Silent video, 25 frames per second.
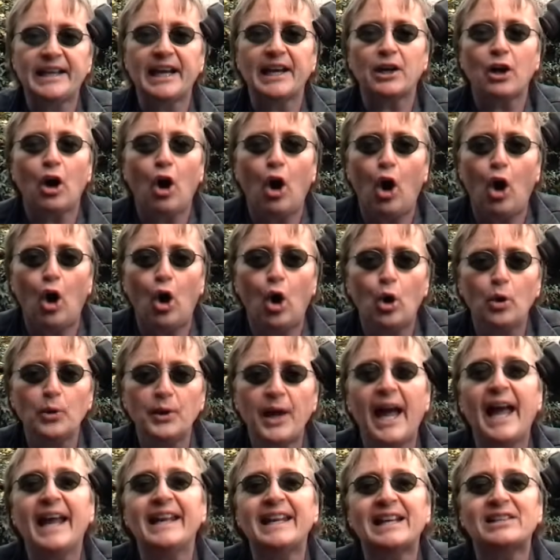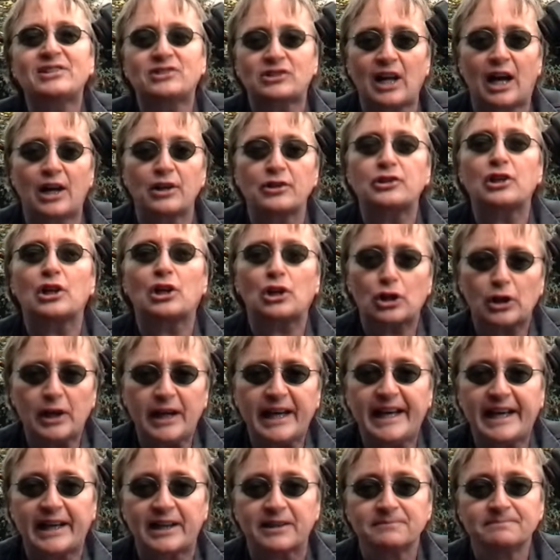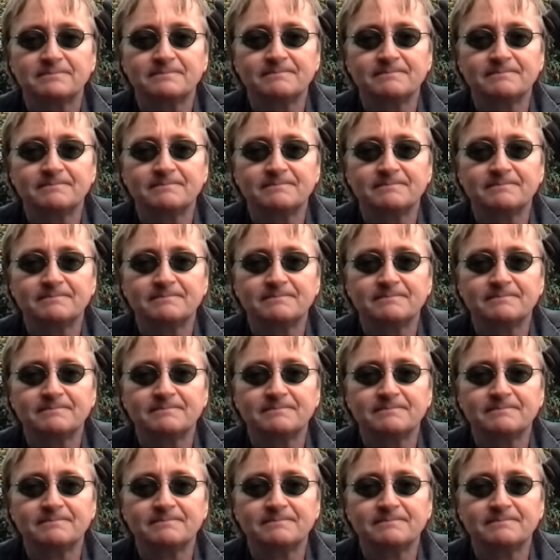get old and they start to creak.